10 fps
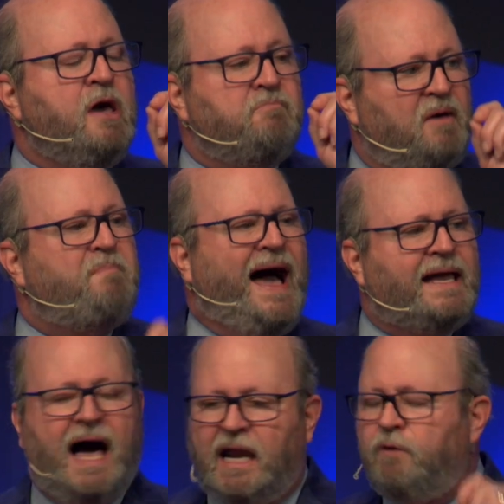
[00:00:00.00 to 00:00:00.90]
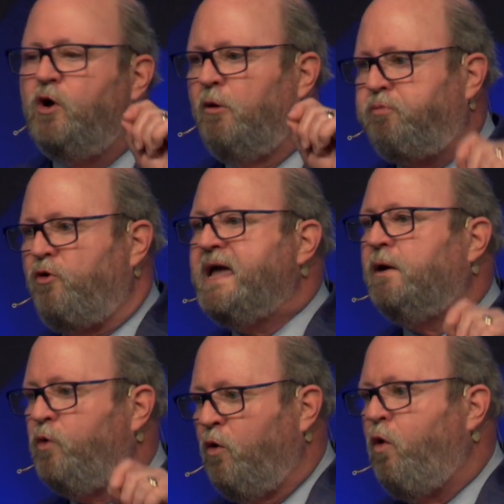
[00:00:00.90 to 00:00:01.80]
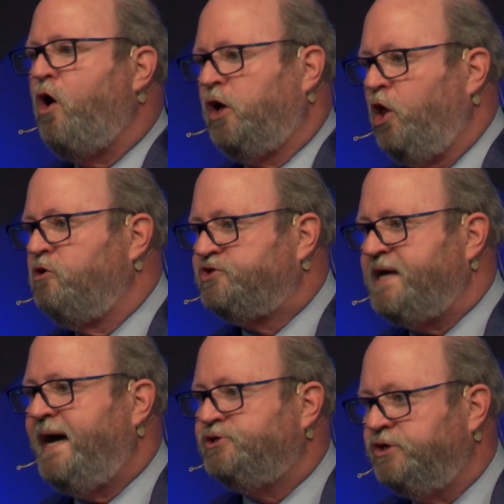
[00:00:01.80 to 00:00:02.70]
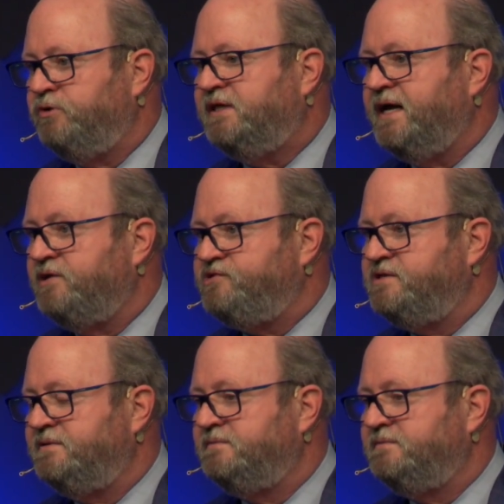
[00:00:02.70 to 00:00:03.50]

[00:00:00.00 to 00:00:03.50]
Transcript: but by golly, we'll pray and we'll walk alongside you with this.